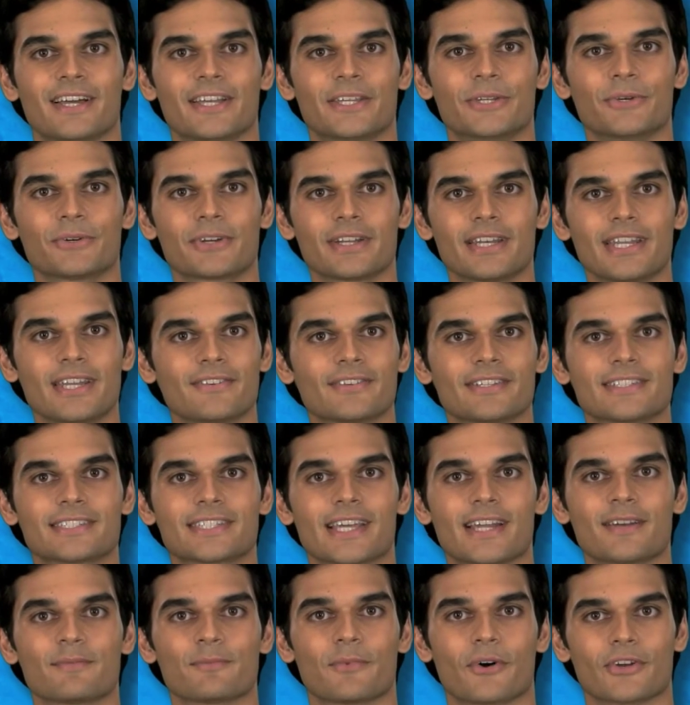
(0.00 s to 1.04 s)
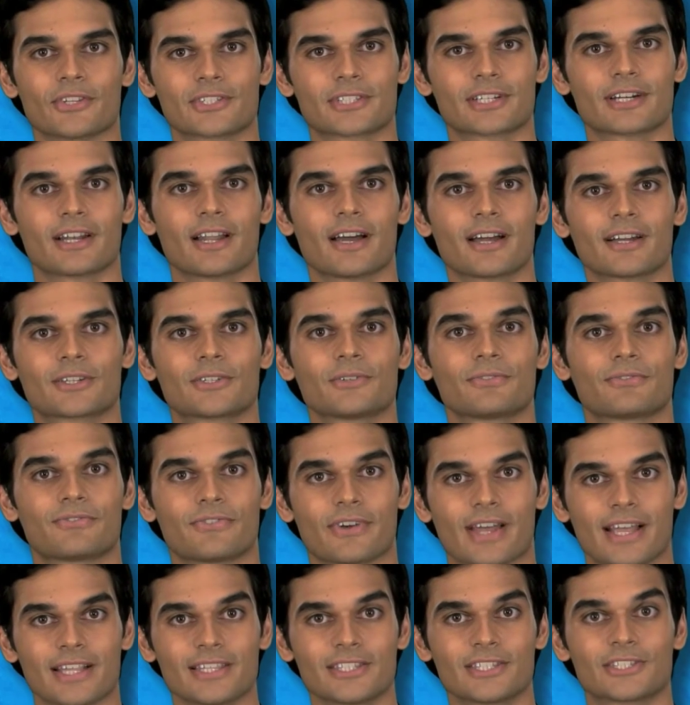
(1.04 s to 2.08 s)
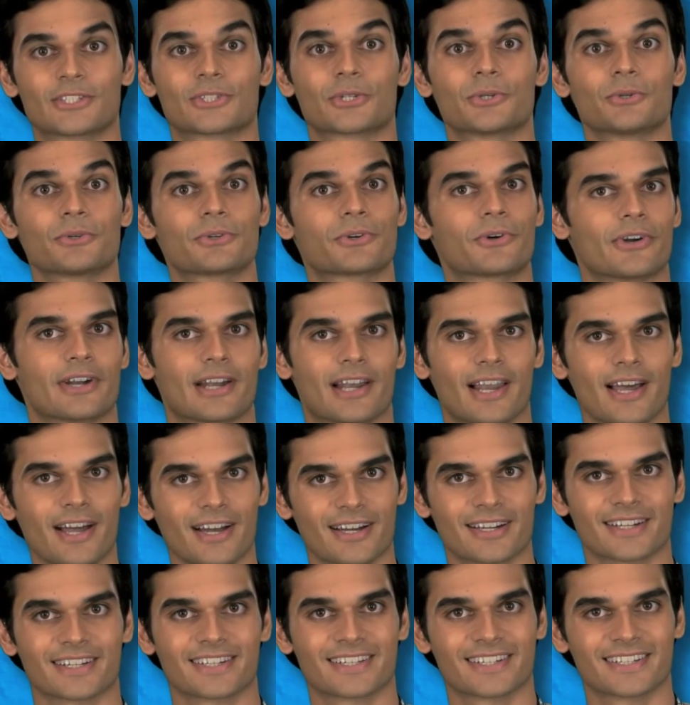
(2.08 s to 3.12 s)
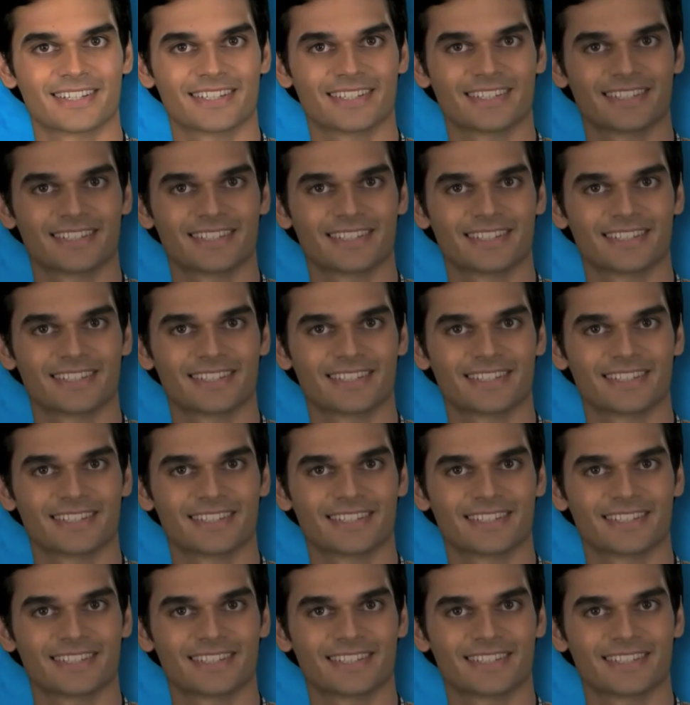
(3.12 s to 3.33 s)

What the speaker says: You can even send Monster Luck to friends through Good Luck.